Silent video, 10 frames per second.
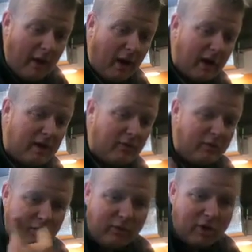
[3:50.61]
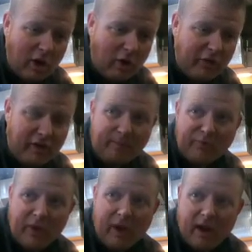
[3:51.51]
I can close it
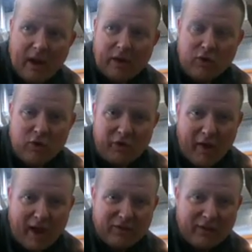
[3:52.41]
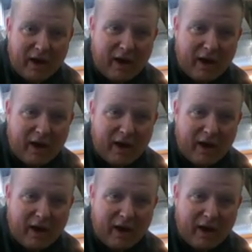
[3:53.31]
and use that